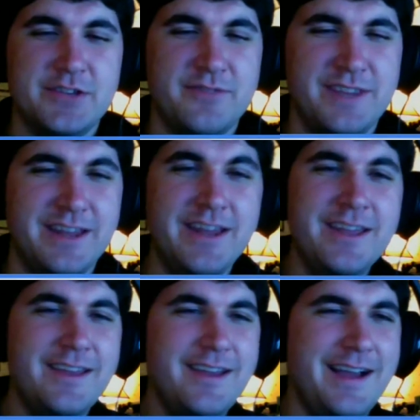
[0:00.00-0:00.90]
Vita.
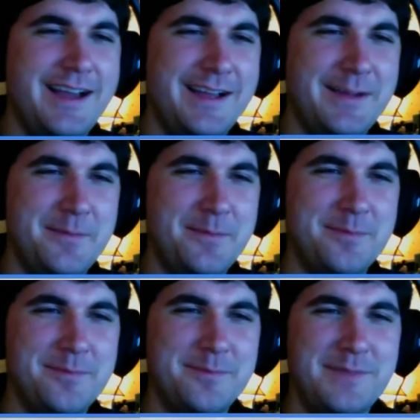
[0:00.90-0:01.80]

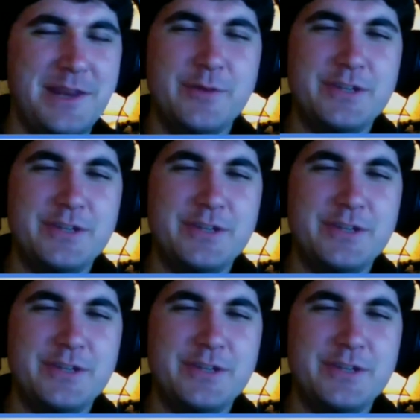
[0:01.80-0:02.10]
Um, you know,